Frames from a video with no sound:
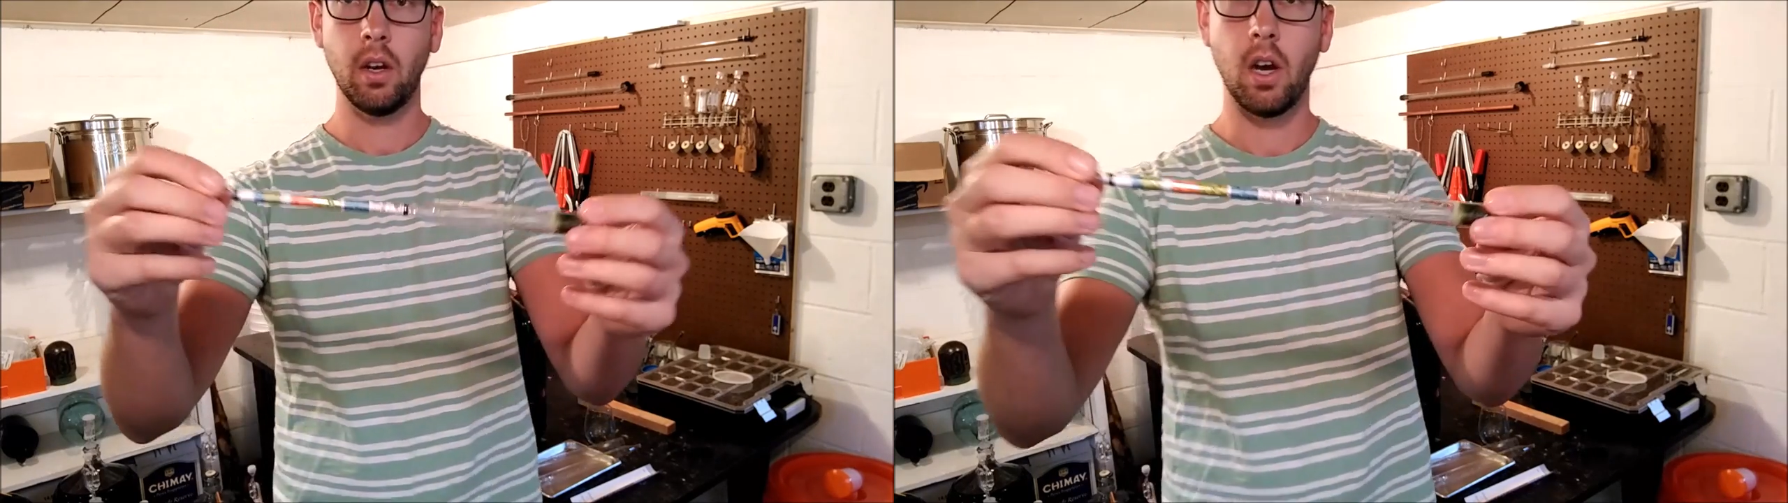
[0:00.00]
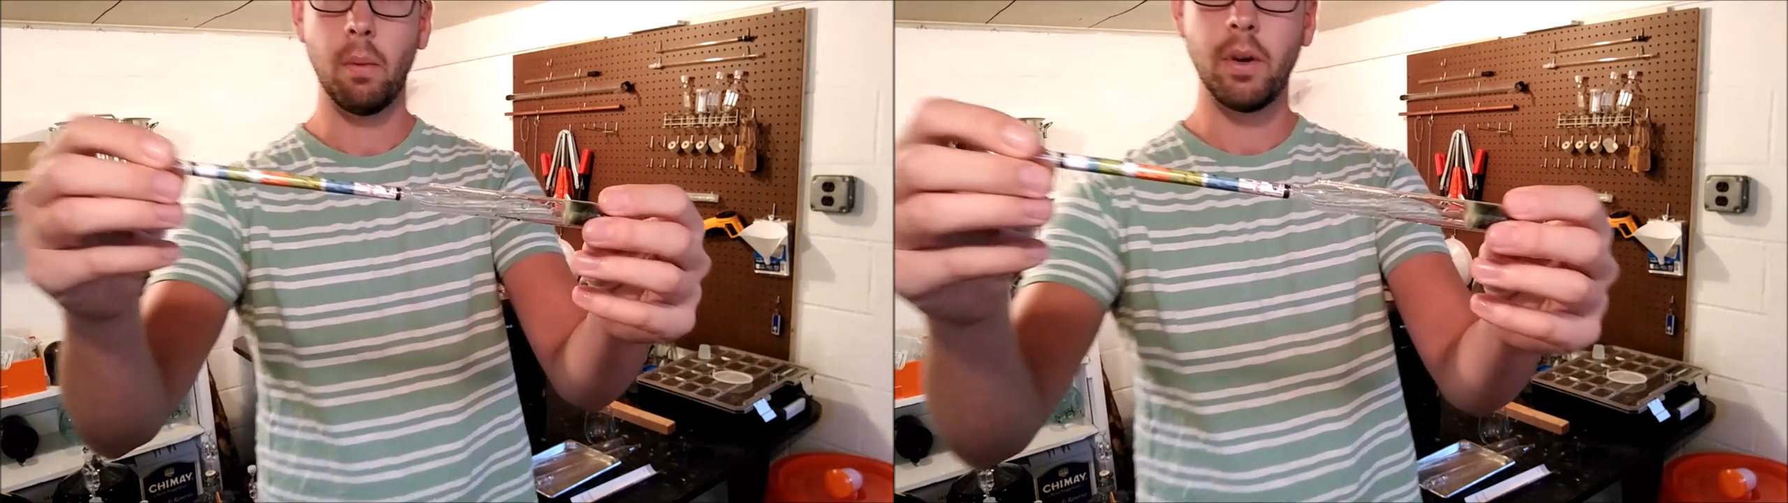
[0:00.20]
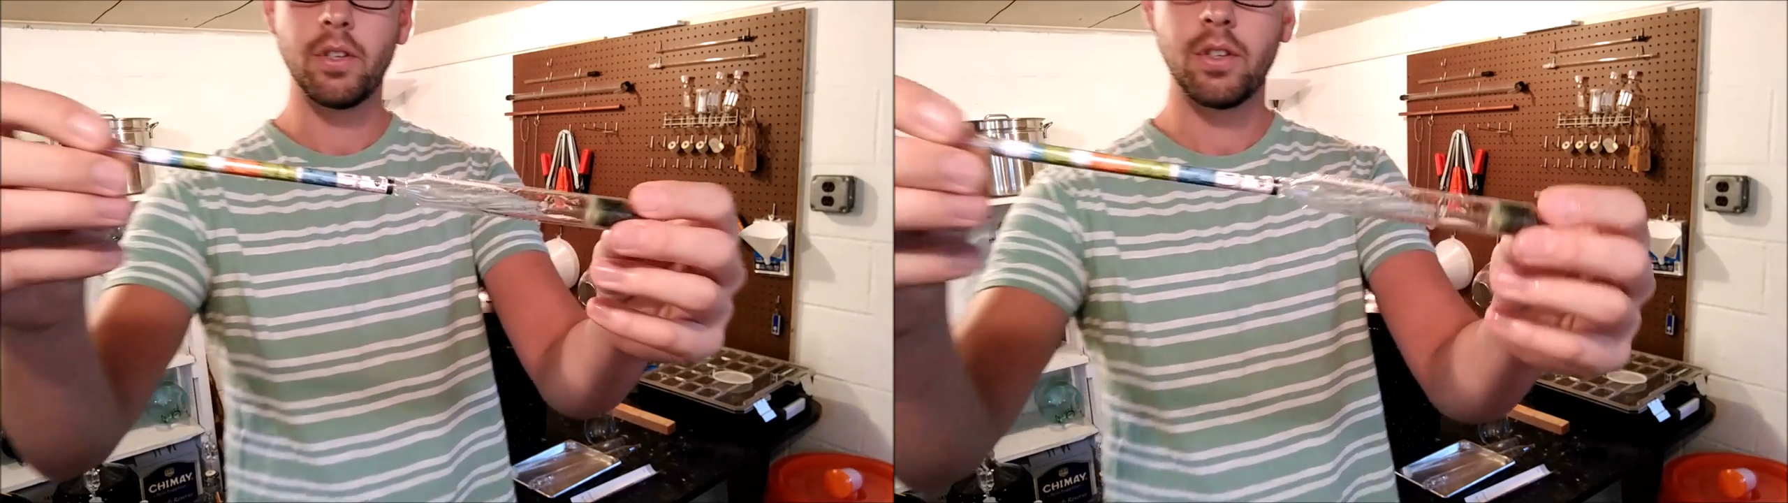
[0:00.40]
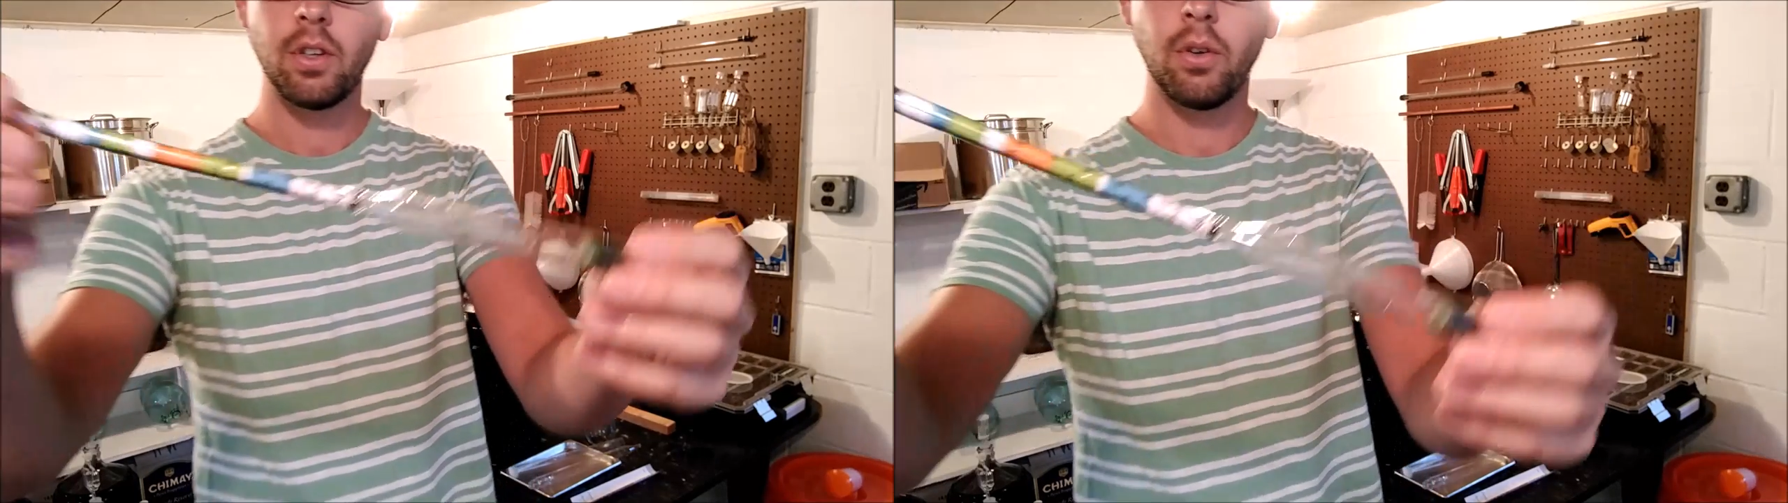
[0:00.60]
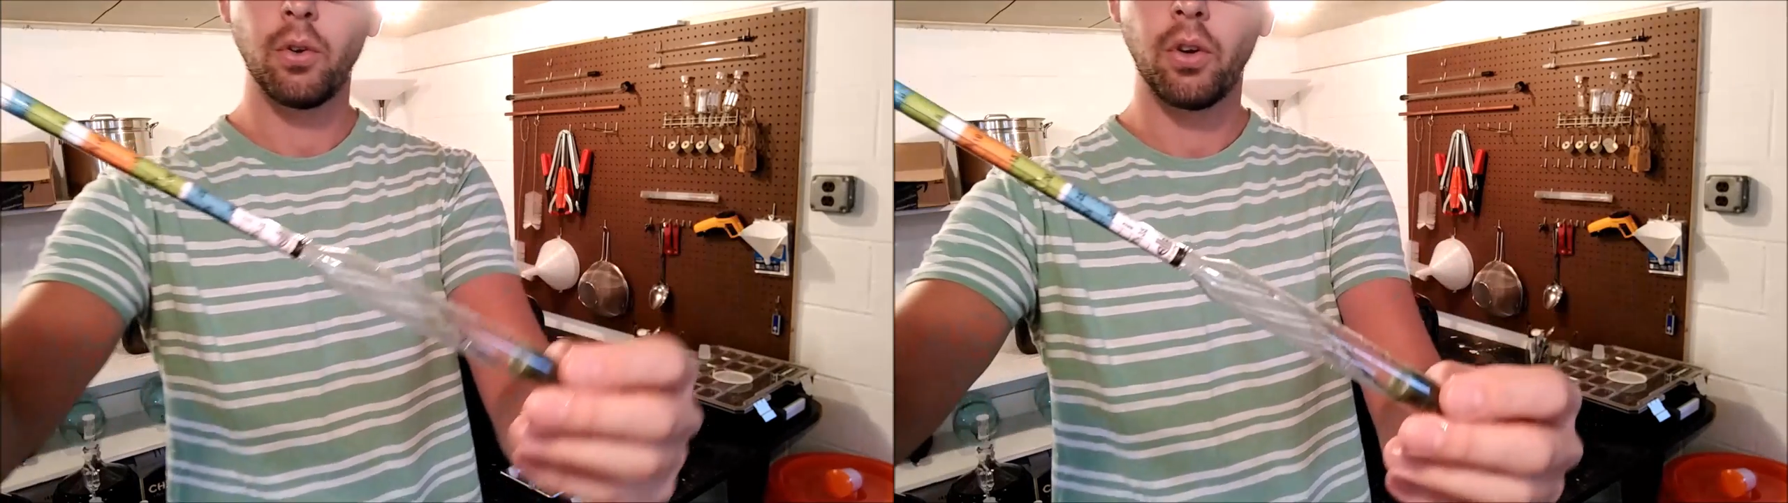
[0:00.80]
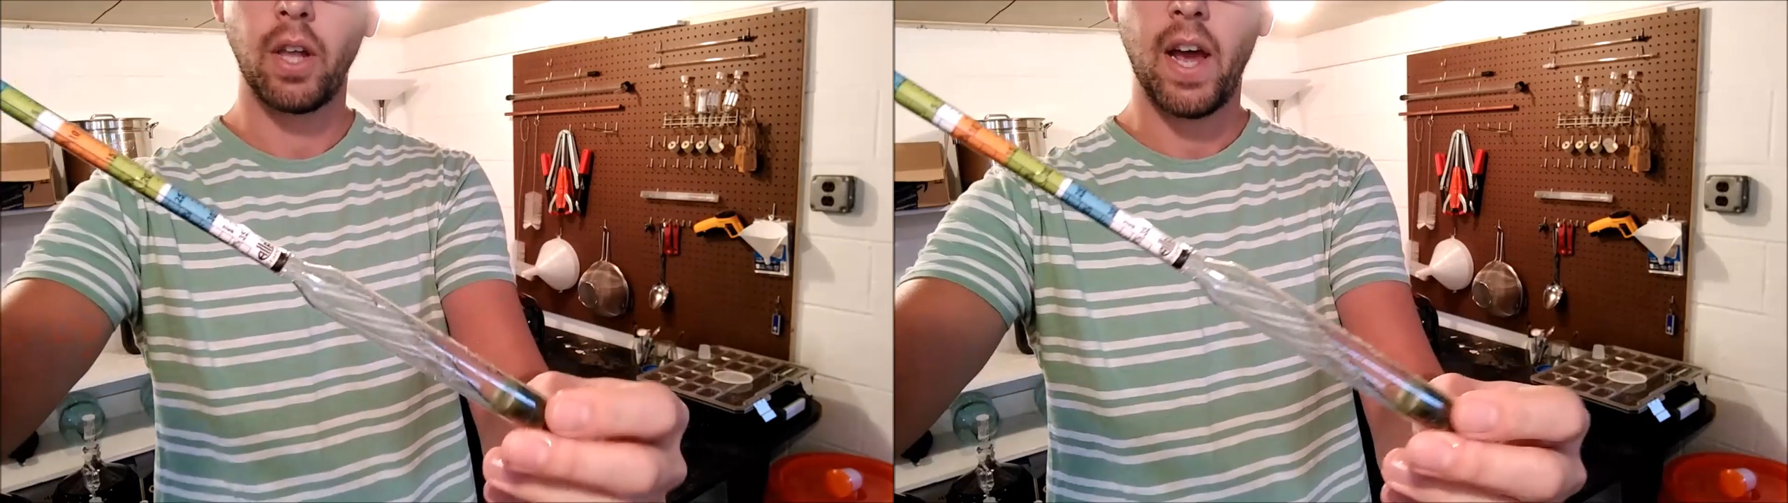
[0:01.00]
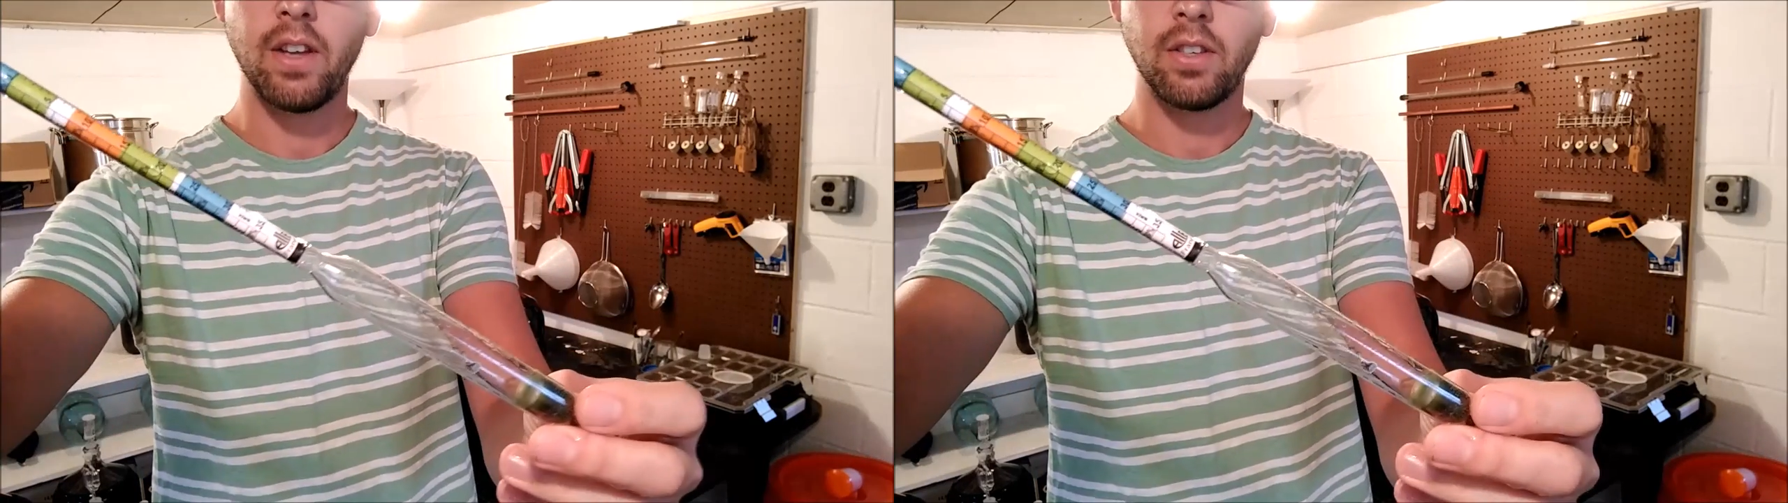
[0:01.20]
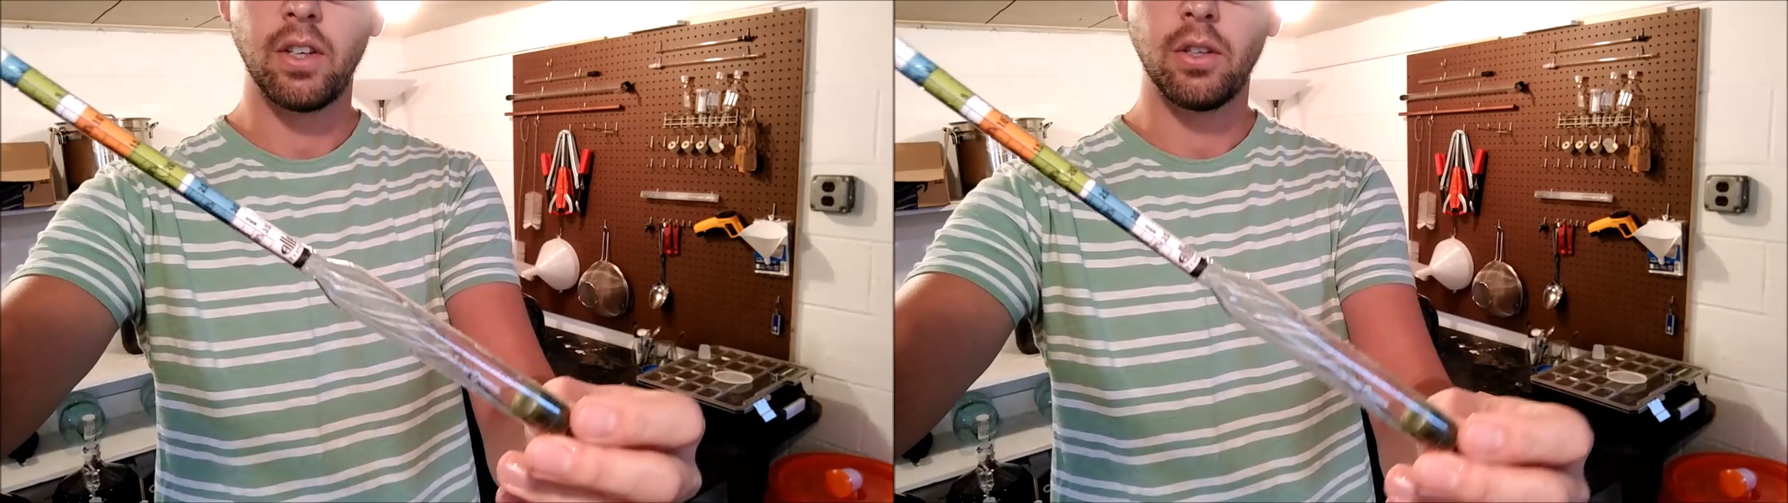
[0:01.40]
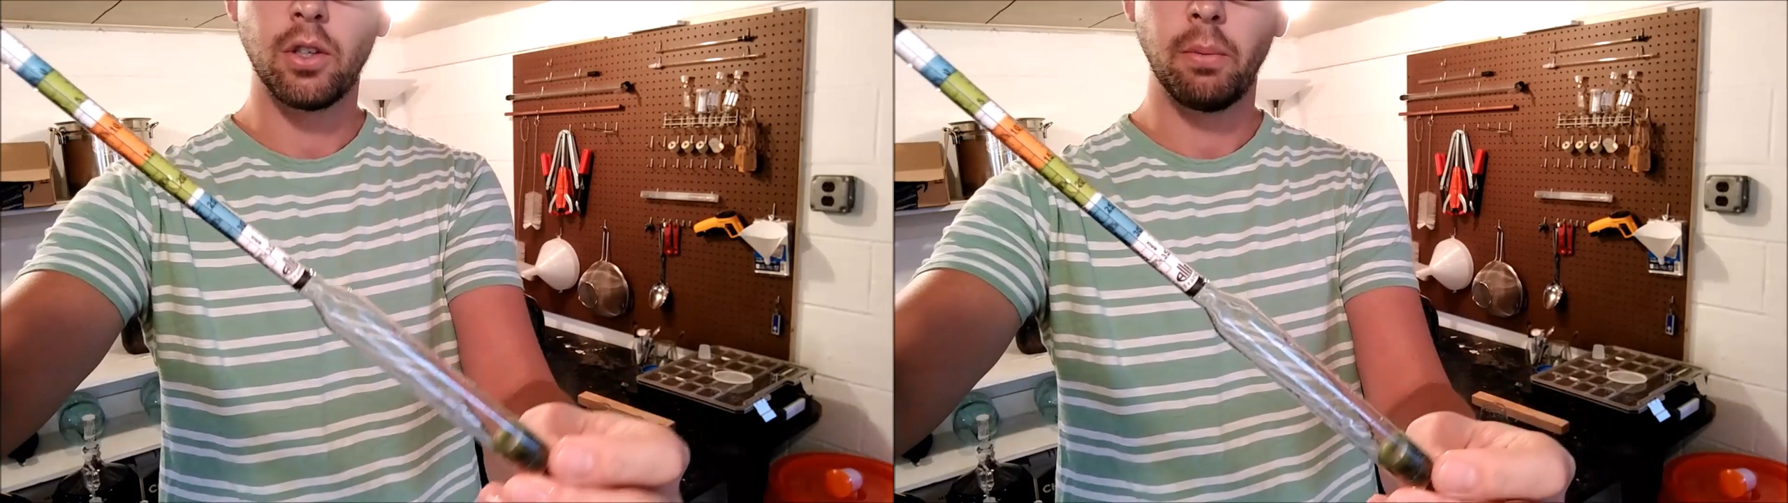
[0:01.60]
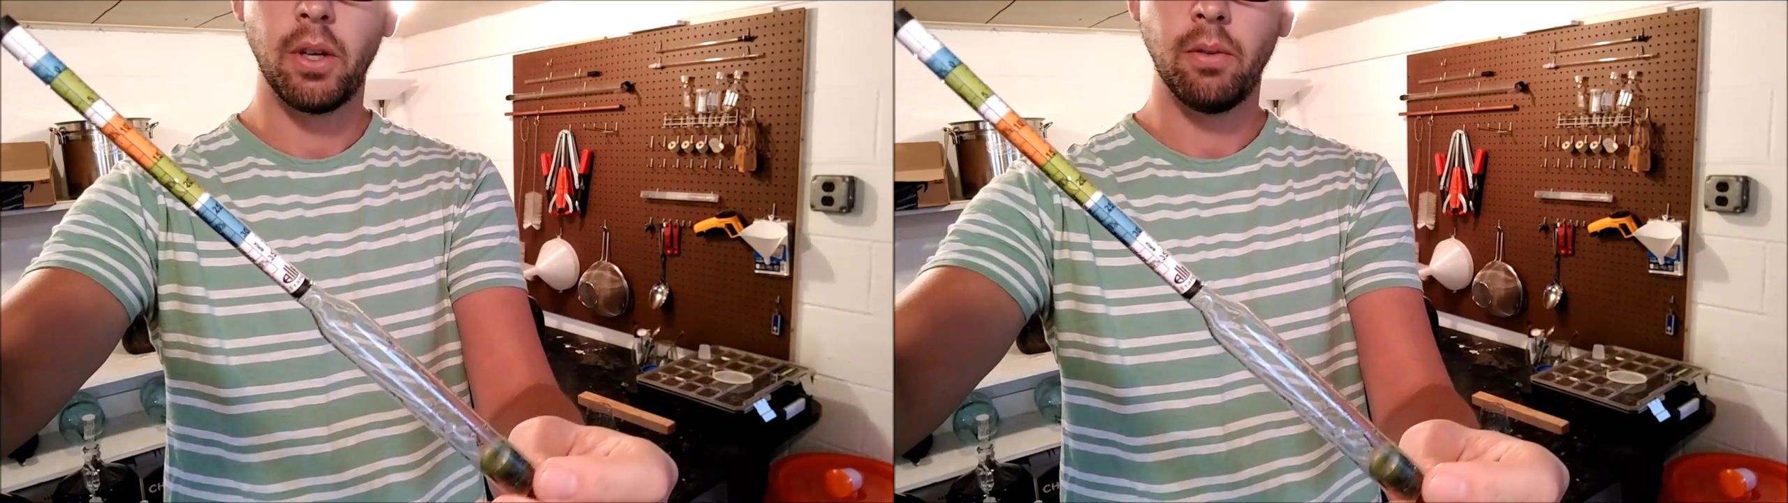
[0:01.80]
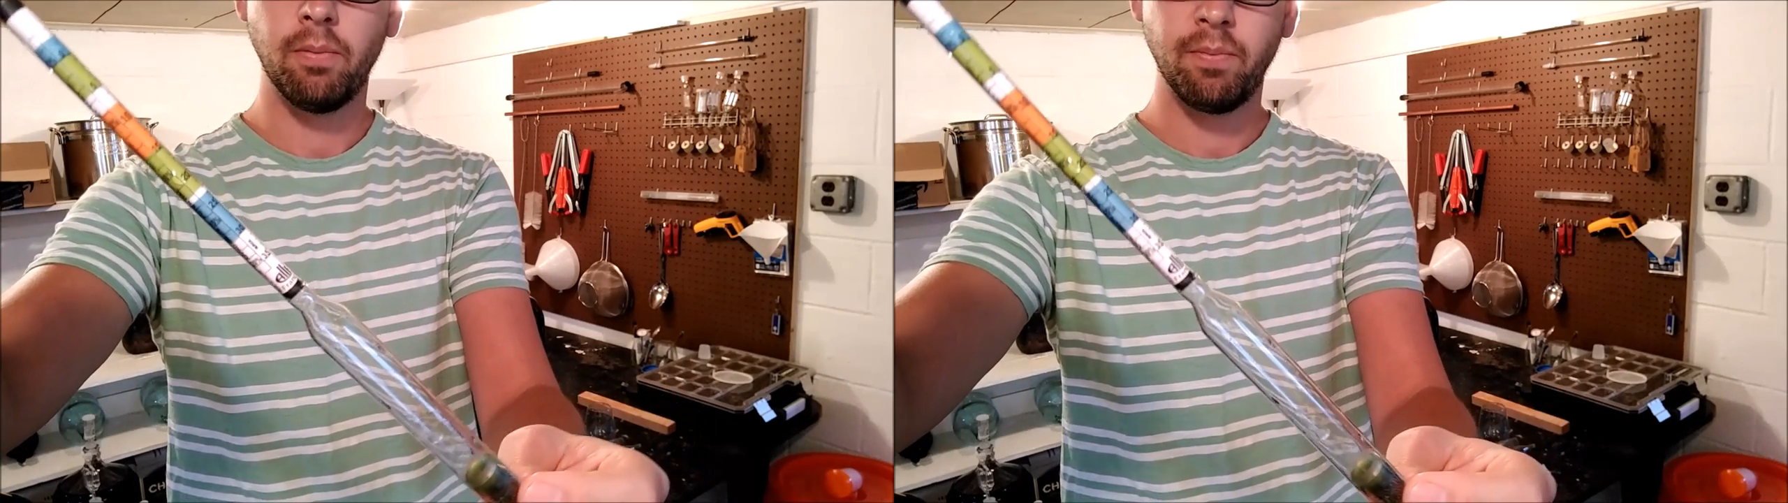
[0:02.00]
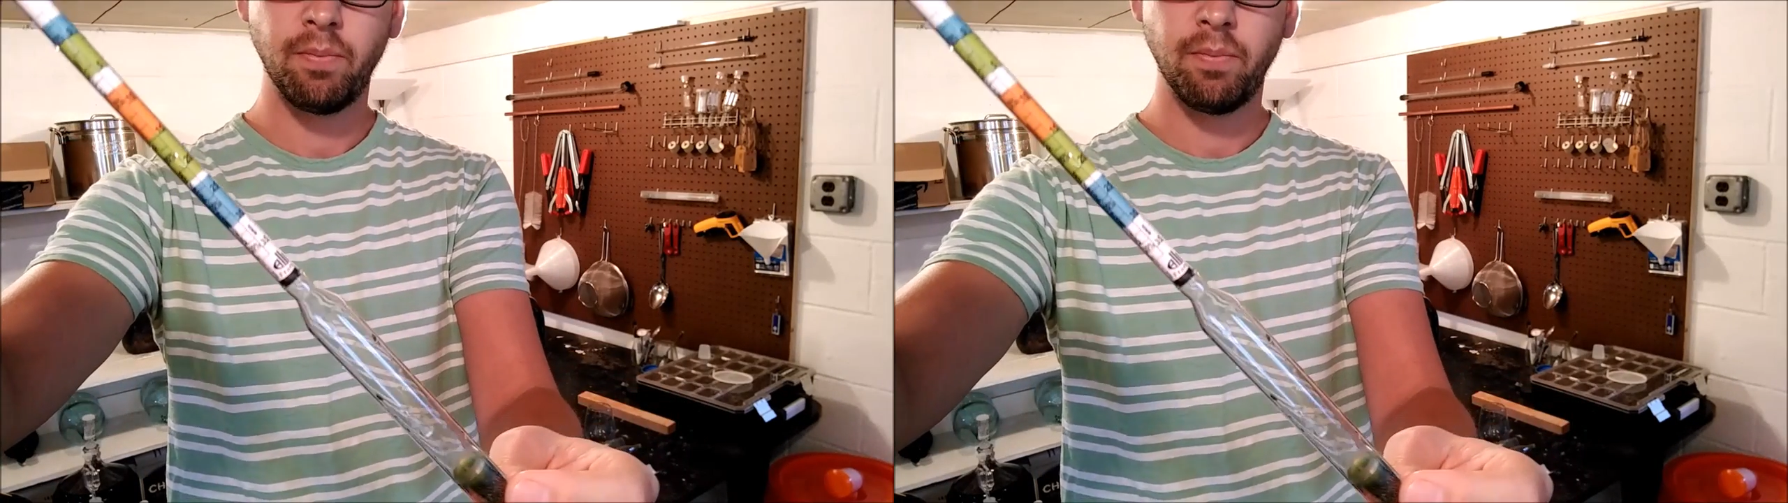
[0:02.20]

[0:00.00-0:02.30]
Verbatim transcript: Um, and it's just a little glass instrument